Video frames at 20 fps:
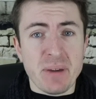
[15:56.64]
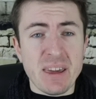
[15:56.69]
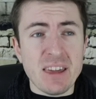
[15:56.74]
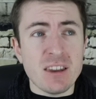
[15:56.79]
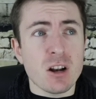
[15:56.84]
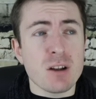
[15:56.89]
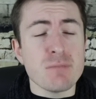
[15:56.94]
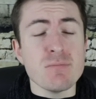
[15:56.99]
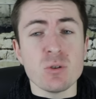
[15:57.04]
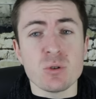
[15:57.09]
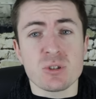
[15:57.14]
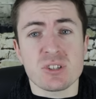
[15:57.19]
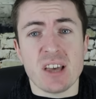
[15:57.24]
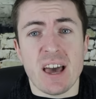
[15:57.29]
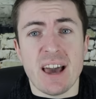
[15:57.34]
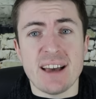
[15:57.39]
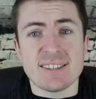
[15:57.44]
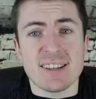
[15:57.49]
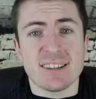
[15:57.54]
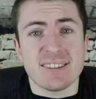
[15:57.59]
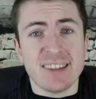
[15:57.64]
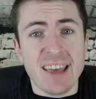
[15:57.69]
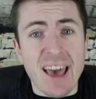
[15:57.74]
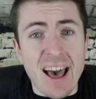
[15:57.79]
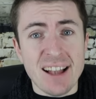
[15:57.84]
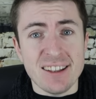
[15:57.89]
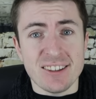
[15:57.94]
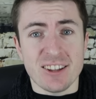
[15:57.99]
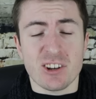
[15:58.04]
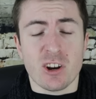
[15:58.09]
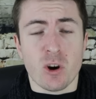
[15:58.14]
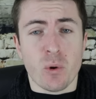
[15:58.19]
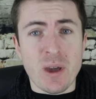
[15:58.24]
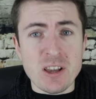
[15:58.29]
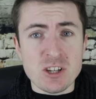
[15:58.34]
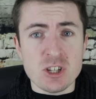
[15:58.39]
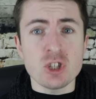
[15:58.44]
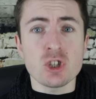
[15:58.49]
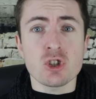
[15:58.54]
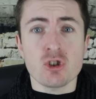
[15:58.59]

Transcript: Peter Musa is a talented Croatian